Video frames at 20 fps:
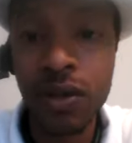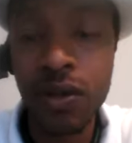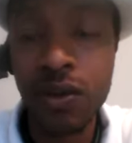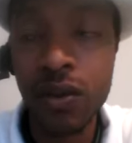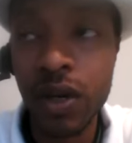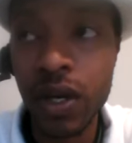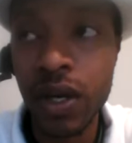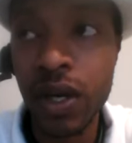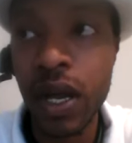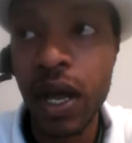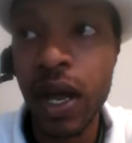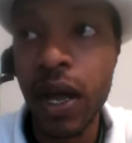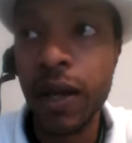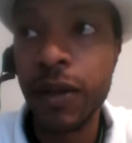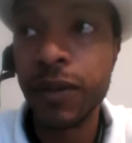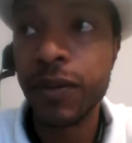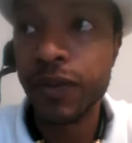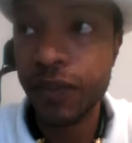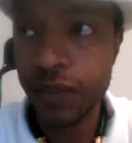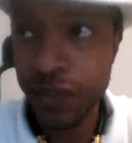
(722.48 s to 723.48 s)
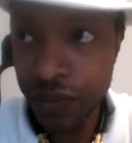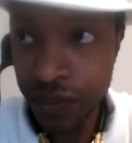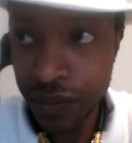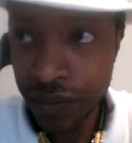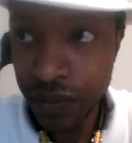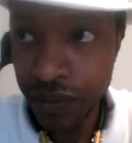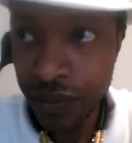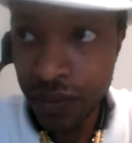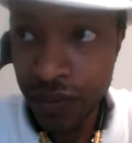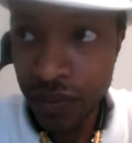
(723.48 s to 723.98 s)
or whatnot,
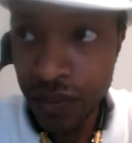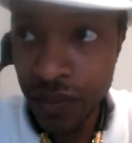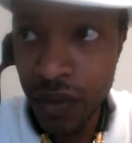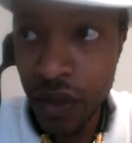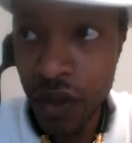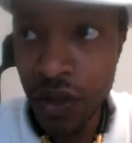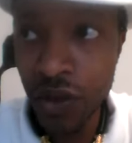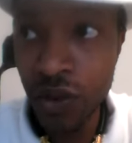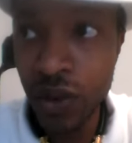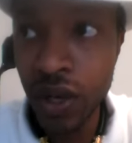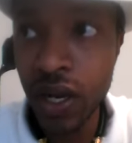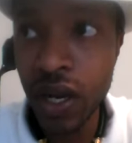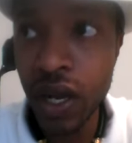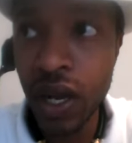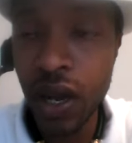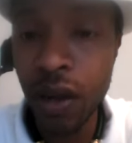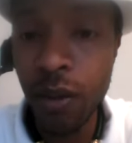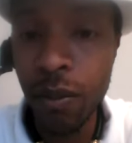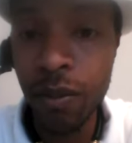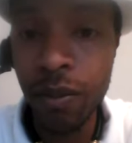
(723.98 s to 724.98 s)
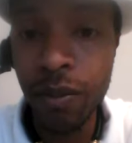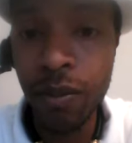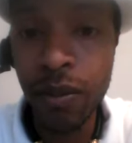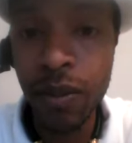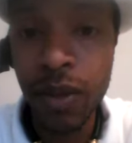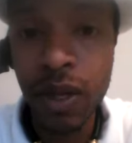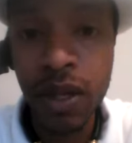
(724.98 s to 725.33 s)
you can when